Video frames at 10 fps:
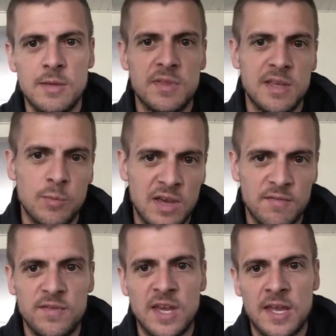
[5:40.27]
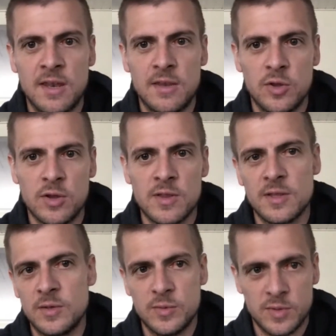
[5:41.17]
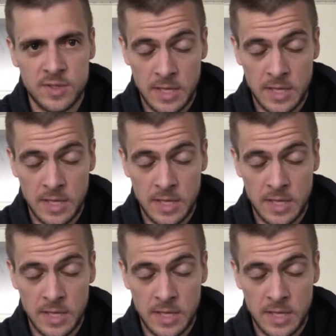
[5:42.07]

and then we have Jan Jørgensen, who's